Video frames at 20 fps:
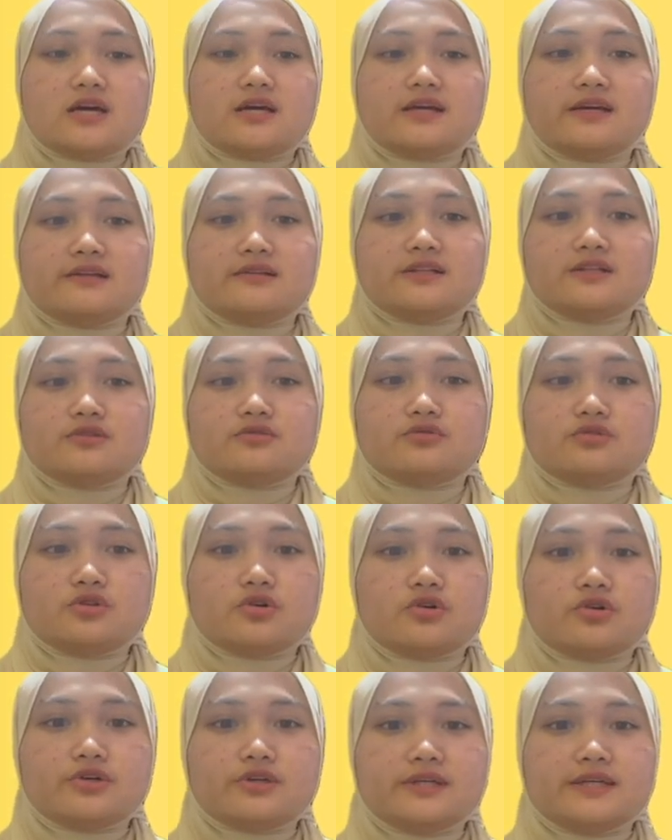Getting to
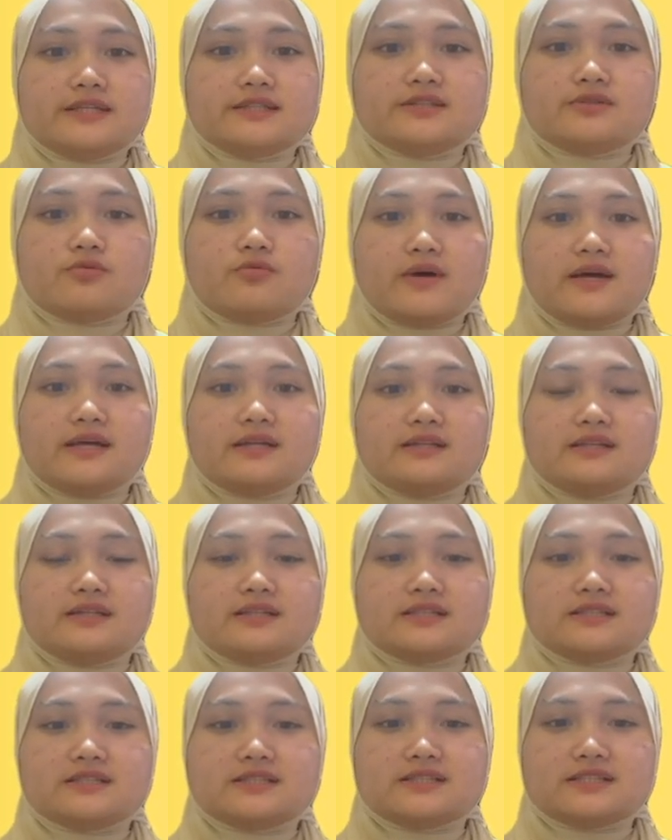know is when
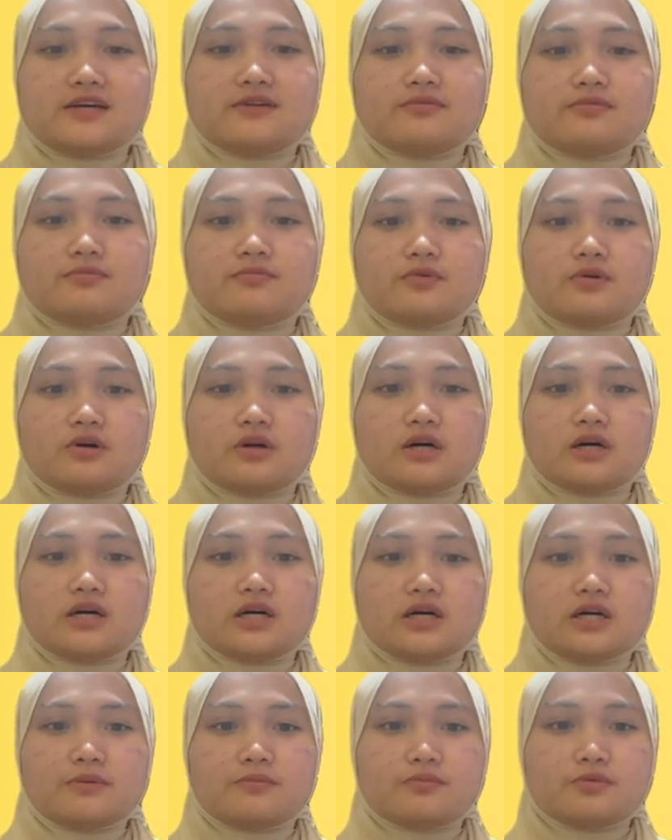the
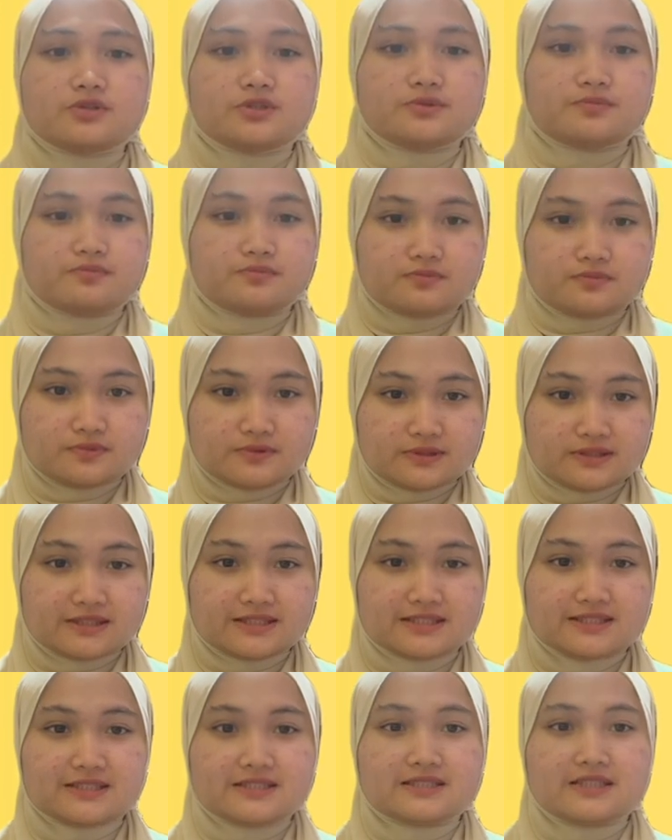
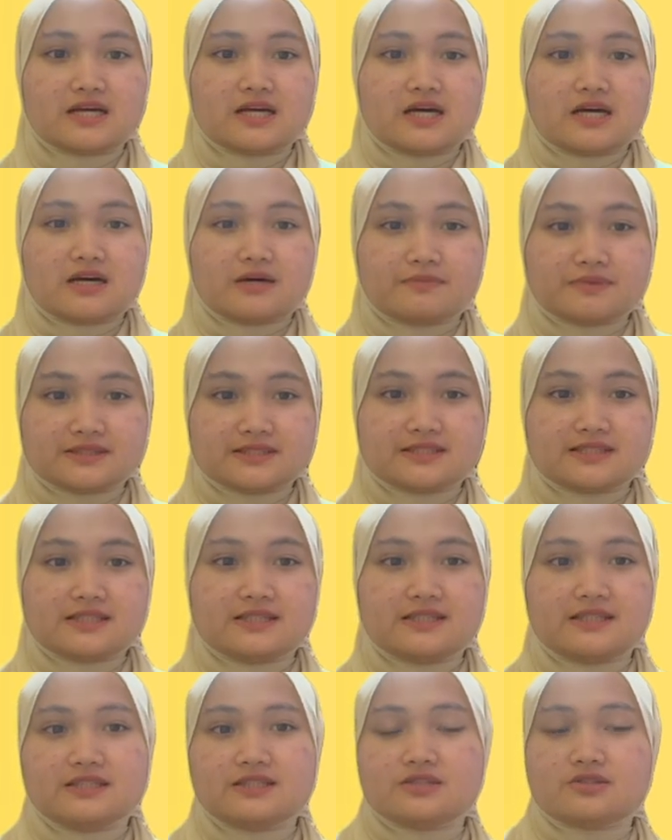self-possessed person
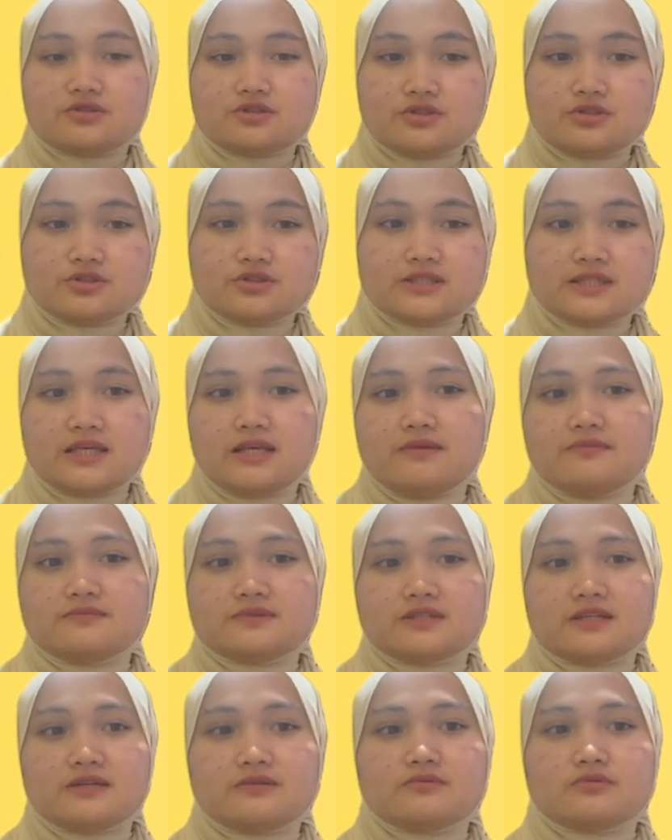introduce
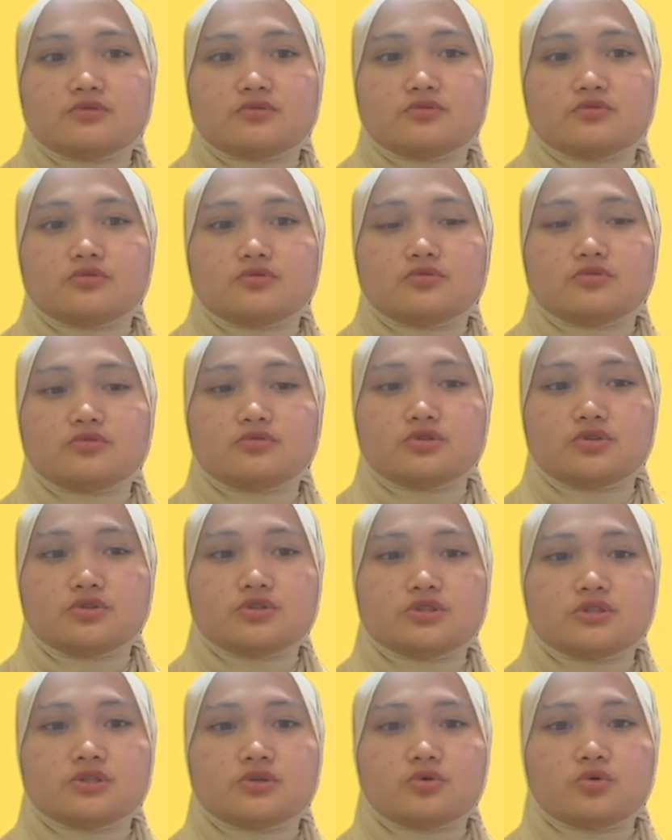himself to
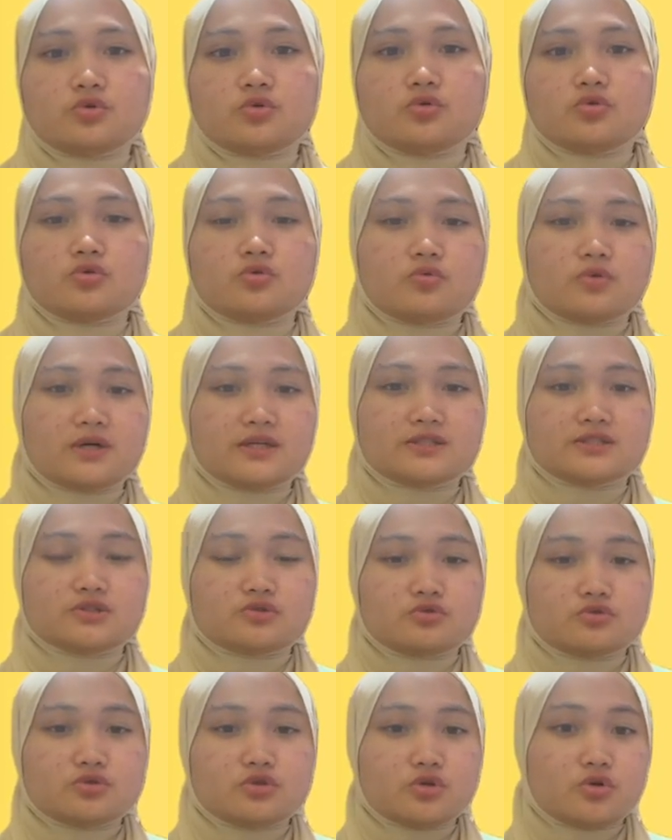those who want
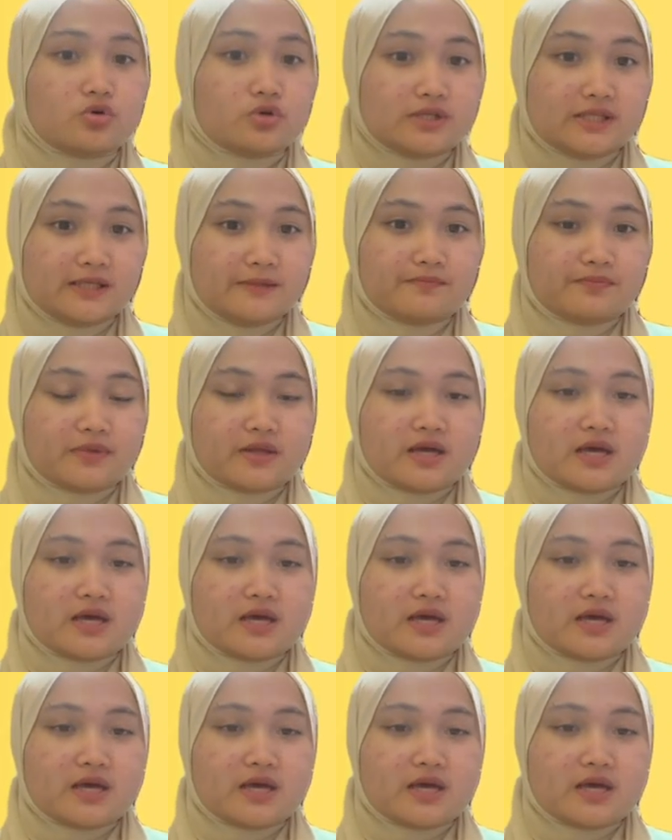to know him.